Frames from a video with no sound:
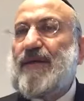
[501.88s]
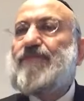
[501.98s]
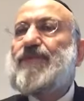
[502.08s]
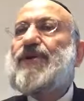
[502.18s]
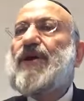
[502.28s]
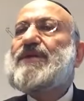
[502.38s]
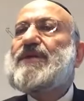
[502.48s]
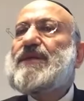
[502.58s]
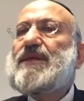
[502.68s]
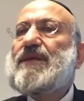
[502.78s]

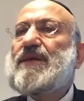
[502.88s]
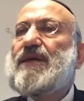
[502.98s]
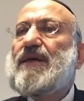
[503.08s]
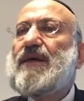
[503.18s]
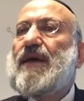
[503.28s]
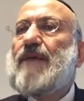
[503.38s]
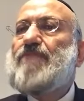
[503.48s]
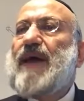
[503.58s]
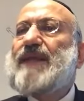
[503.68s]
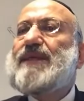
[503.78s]
Because see,
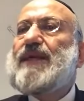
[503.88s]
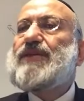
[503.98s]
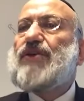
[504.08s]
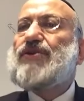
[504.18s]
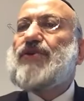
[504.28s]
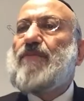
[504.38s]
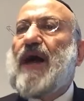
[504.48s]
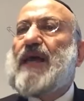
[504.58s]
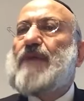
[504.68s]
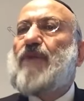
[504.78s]
Bedin
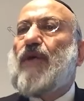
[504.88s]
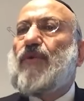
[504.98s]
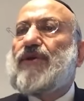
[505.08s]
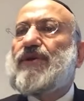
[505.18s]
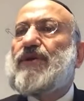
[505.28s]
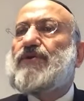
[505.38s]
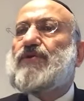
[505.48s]
Sheshamayim are working